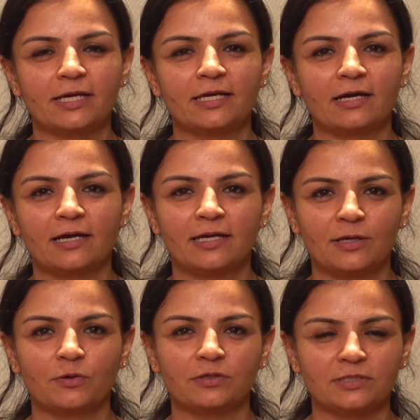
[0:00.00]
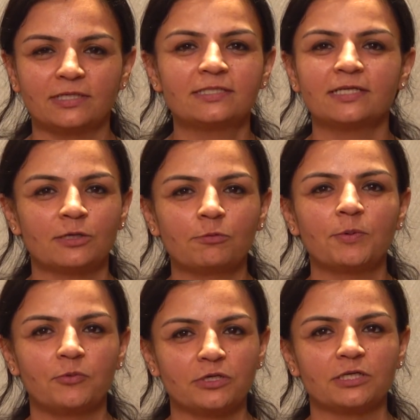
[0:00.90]
like I cannot, it cannot
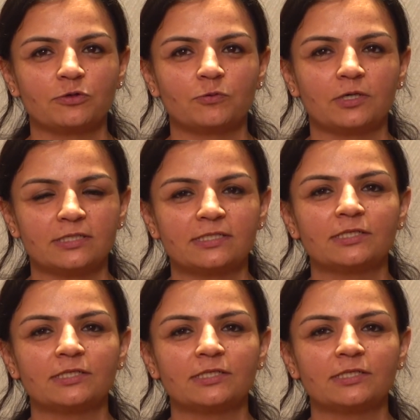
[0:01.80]
be put into words.